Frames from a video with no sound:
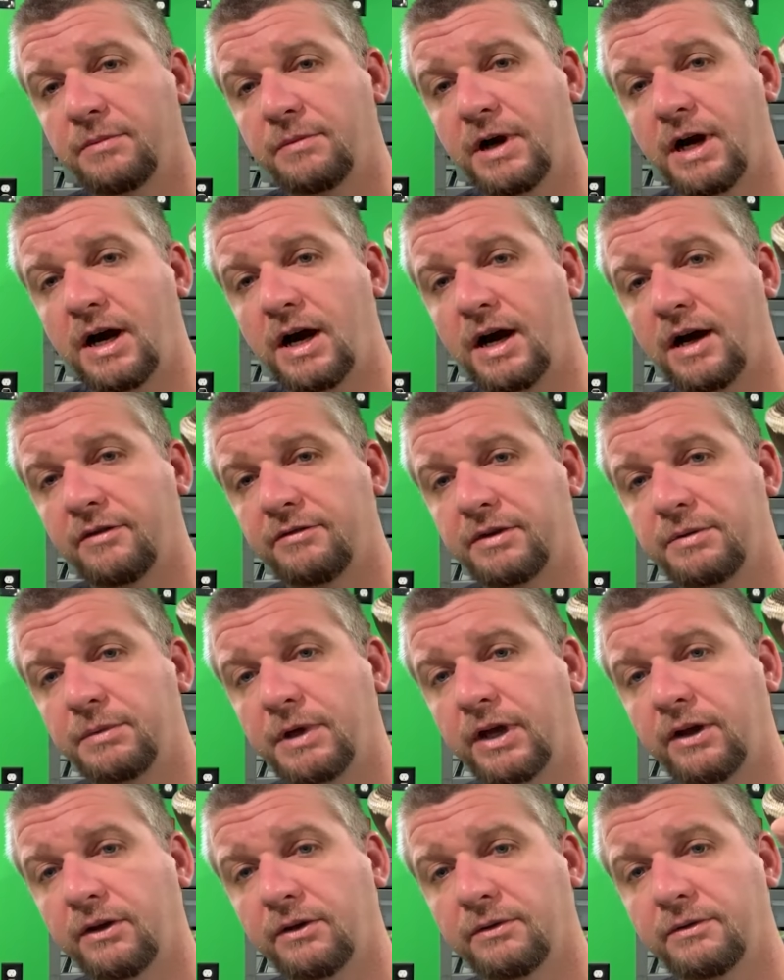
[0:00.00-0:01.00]
Mojave
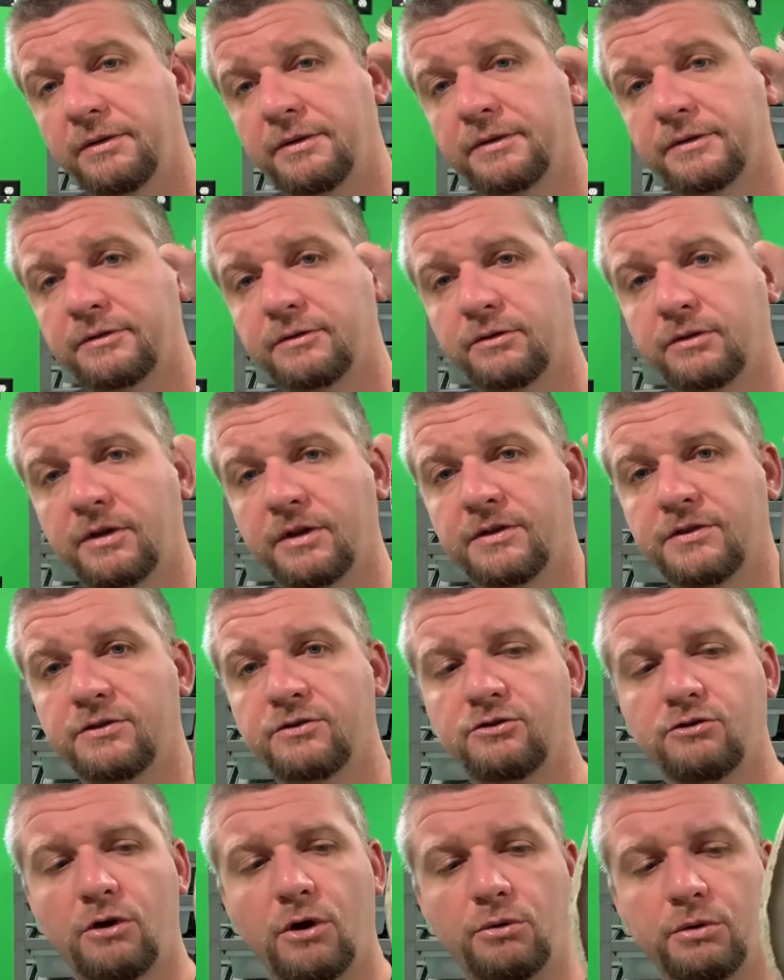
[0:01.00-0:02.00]
male. This is
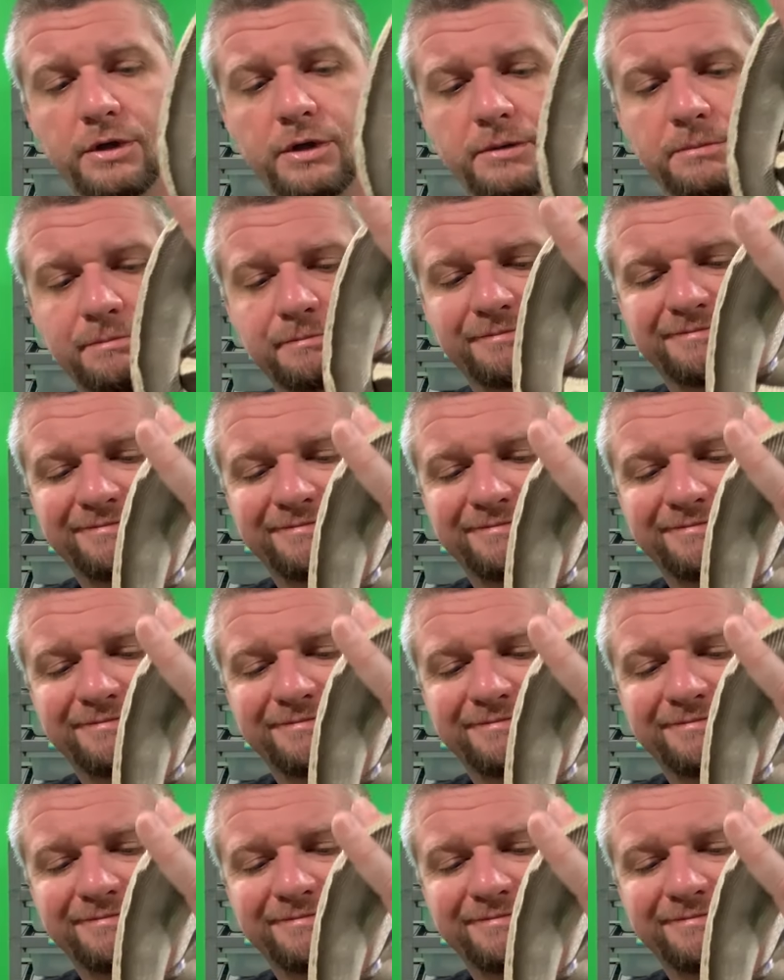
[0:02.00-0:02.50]
Drogon.